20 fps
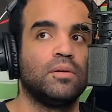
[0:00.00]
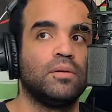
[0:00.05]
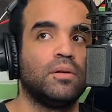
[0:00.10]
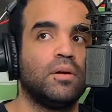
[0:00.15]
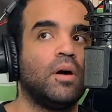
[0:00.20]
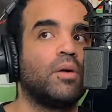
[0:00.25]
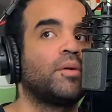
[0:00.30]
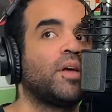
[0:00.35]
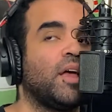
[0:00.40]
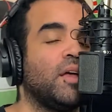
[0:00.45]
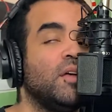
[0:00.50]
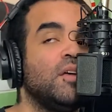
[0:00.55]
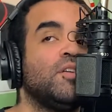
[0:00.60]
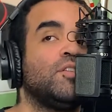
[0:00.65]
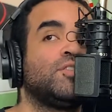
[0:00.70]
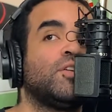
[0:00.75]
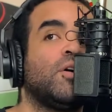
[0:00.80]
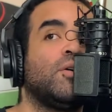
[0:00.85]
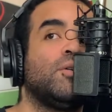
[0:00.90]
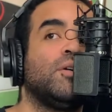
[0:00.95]
Okay,
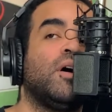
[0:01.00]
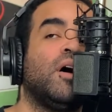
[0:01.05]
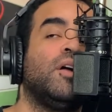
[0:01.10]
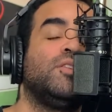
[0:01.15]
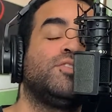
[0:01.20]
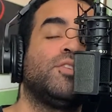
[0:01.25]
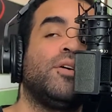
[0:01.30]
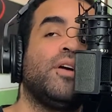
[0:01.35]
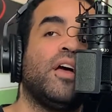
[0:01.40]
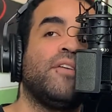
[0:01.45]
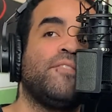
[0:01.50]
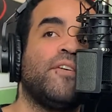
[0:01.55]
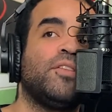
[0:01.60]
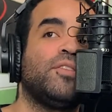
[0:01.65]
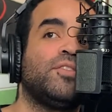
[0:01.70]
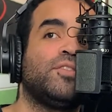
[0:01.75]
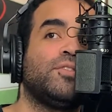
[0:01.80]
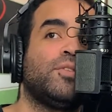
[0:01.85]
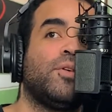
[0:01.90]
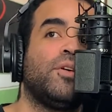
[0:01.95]
so Joey, I found
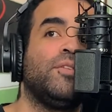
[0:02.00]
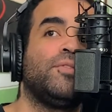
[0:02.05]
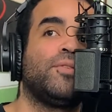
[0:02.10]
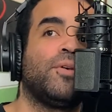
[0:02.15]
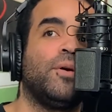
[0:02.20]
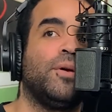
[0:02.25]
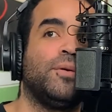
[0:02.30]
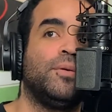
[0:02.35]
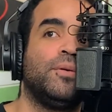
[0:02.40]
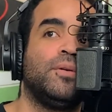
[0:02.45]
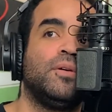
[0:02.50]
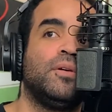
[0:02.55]
this story for you.